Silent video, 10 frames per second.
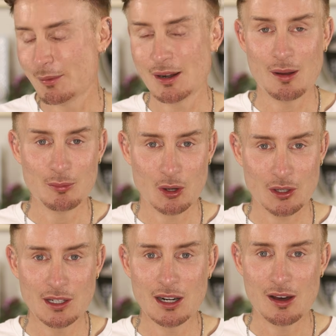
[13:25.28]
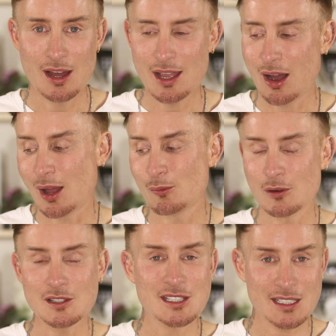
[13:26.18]
I mean, I'm not gonna lie, I
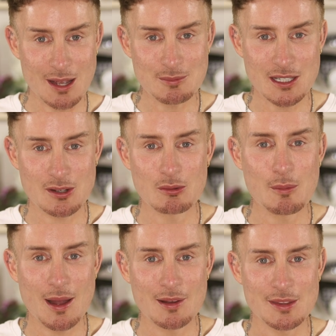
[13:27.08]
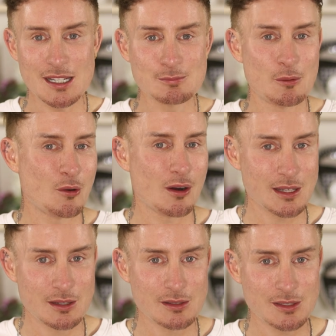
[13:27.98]
was skeptical about this before I
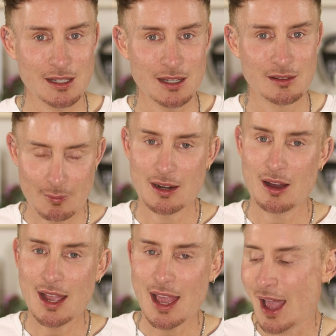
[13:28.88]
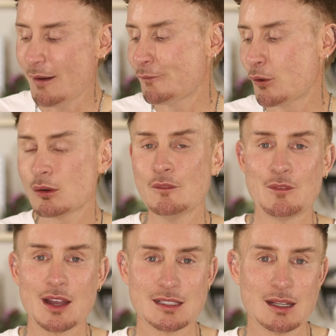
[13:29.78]
used it. I mean, I have fallen
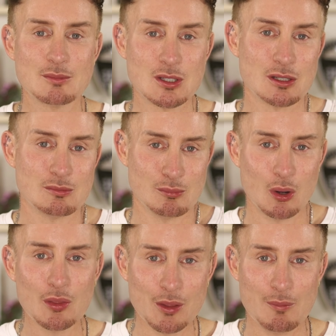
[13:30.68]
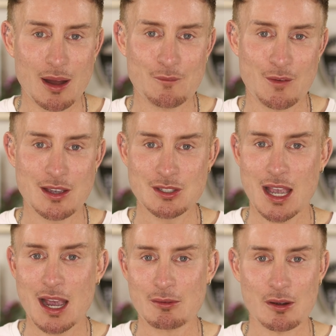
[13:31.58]
victim to more than my fair
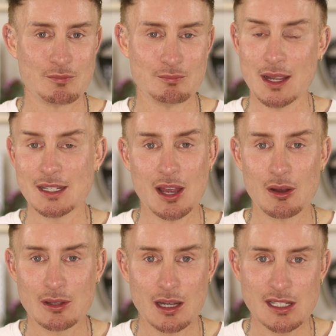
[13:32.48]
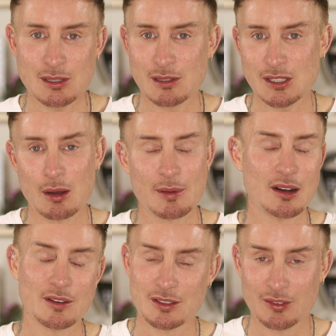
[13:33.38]
share of mediocre Swiss Army knife